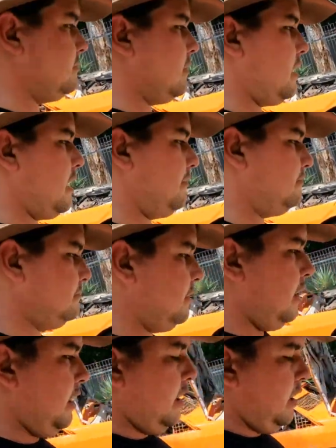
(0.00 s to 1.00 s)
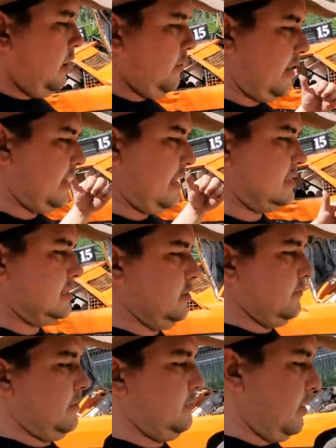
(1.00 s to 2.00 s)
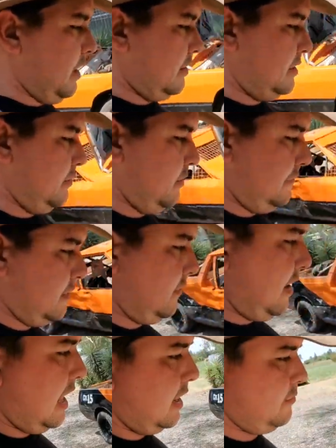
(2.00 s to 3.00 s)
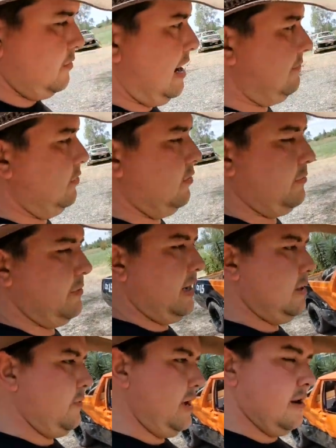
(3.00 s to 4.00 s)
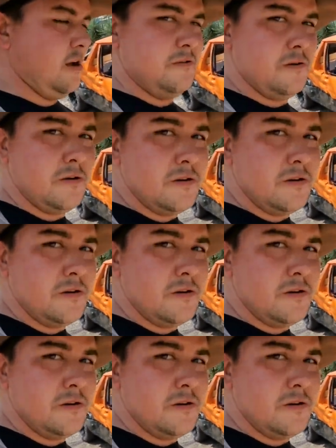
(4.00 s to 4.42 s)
Righto. We'll get that silver 102 off the trailer and we'll have a look when we get the wheel off.